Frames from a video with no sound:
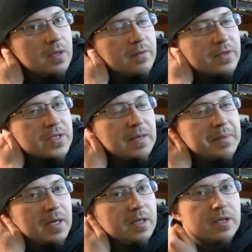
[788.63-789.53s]
the same
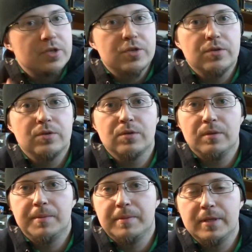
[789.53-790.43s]
kind of issue,
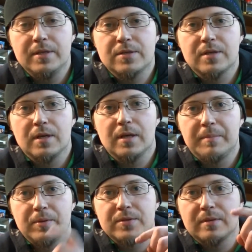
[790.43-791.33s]
please
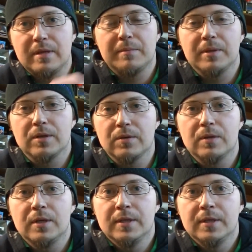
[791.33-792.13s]
post them down below.